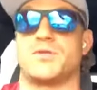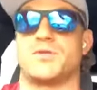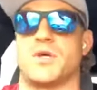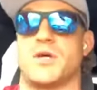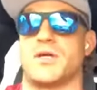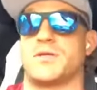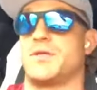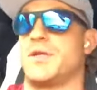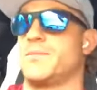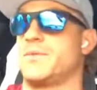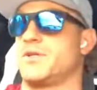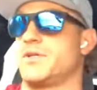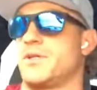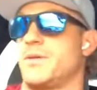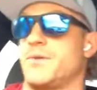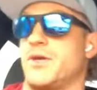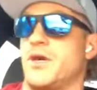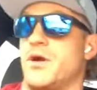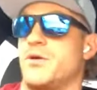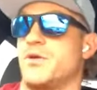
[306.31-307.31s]
Let
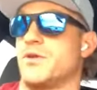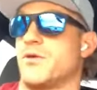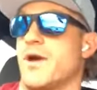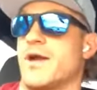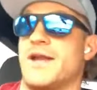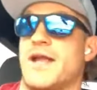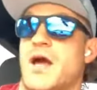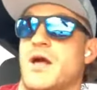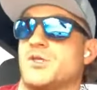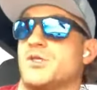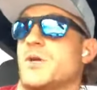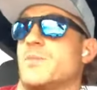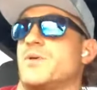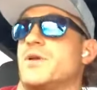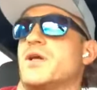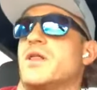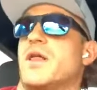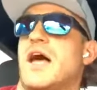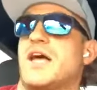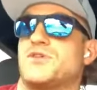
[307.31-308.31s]
me go with you right now. I'll
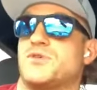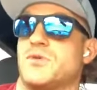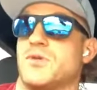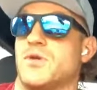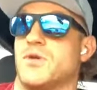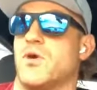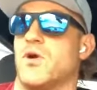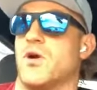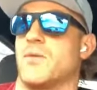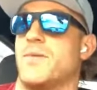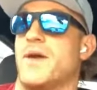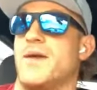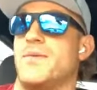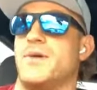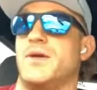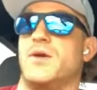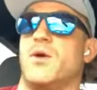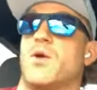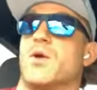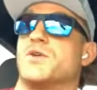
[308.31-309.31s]
jump in a class with you. Or
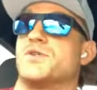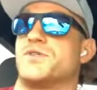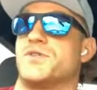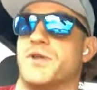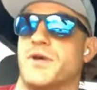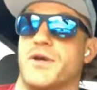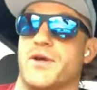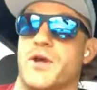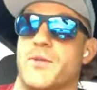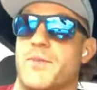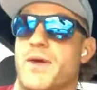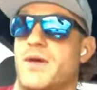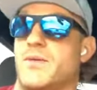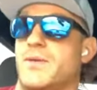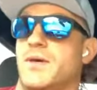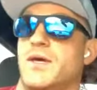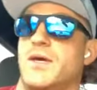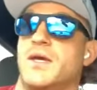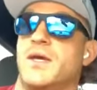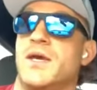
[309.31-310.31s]
maybe Orange Theory. Or
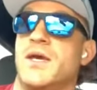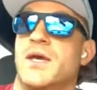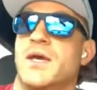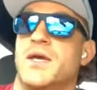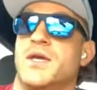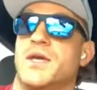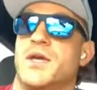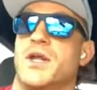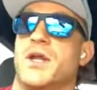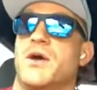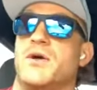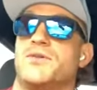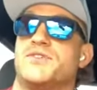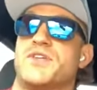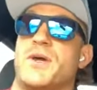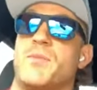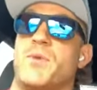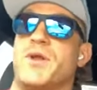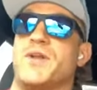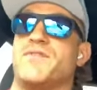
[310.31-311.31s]
maybe, you know,
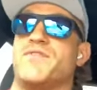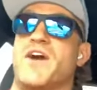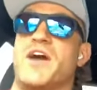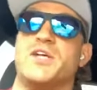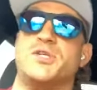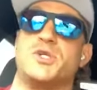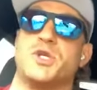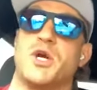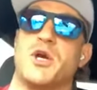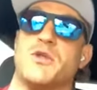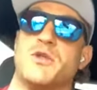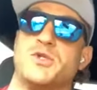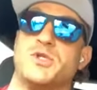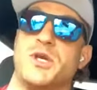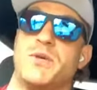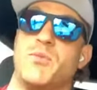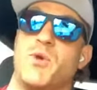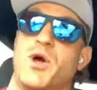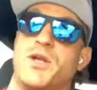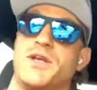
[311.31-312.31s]
someone invites you to go to the
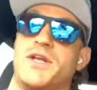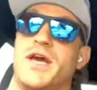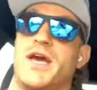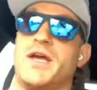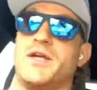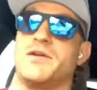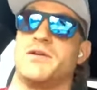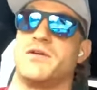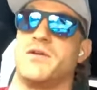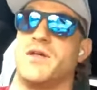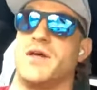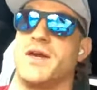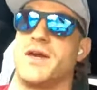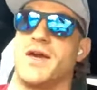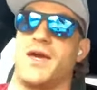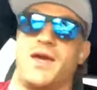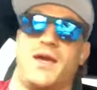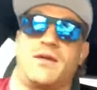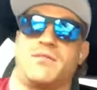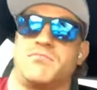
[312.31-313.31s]
gym one day and you're like,
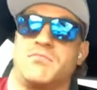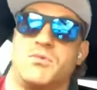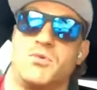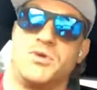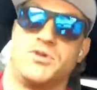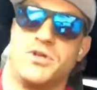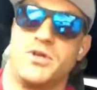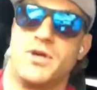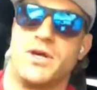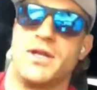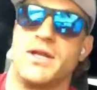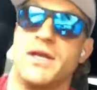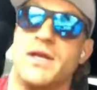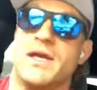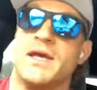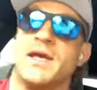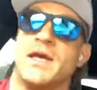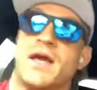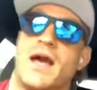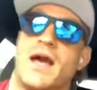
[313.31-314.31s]
hey, I'll do it.
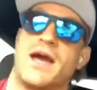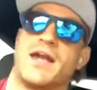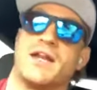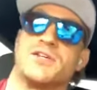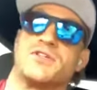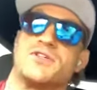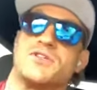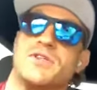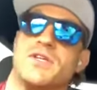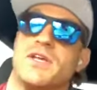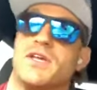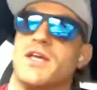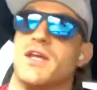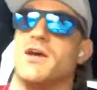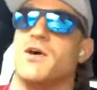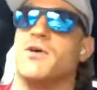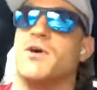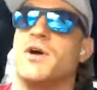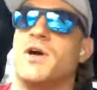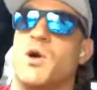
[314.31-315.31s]
I had a,
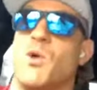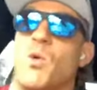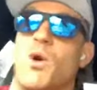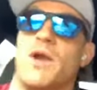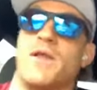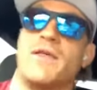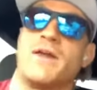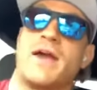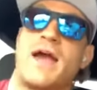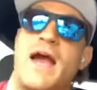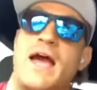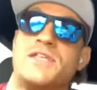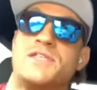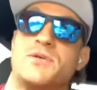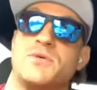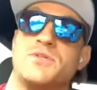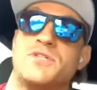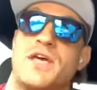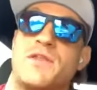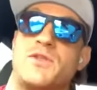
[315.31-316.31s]
you know, one of the guys
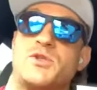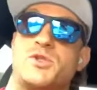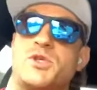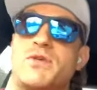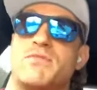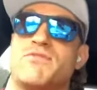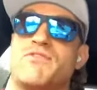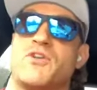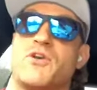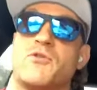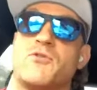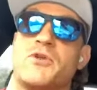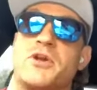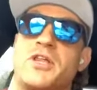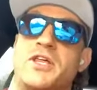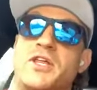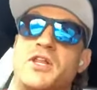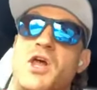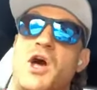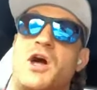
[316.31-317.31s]
that was at the gym for a
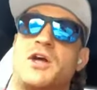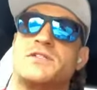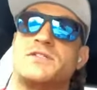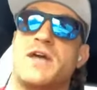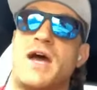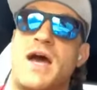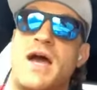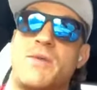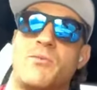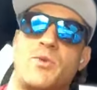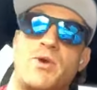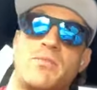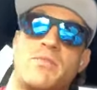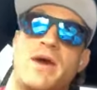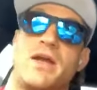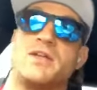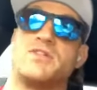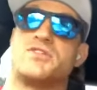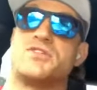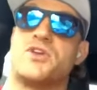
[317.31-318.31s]
really long time, we
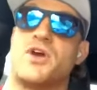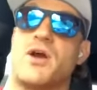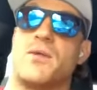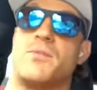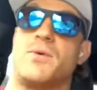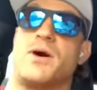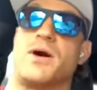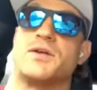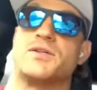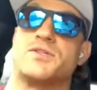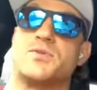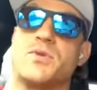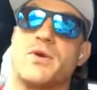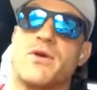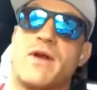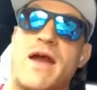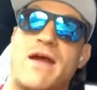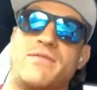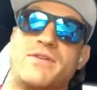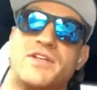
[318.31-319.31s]
met at Starbucks. We
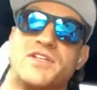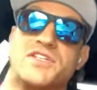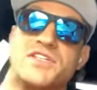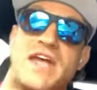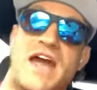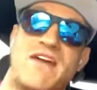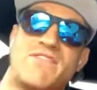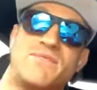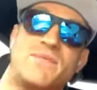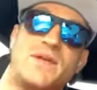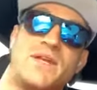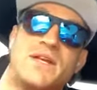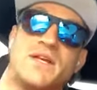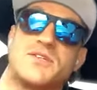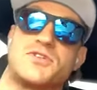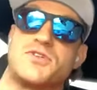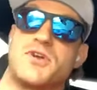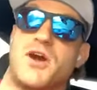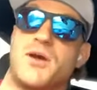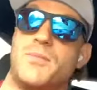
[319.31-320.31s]
were having a staff meeting
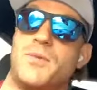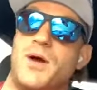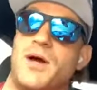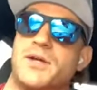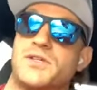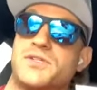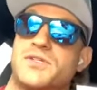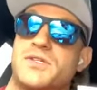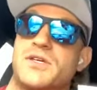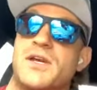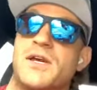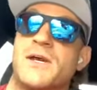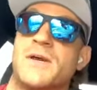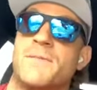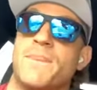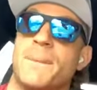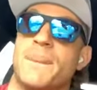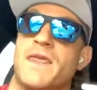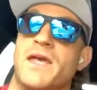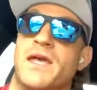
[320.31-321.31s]
at
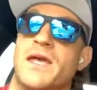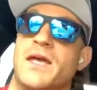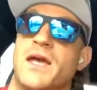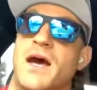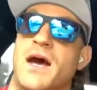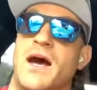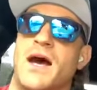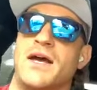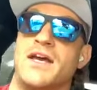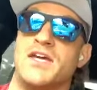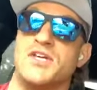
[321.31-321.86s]
Starbucks.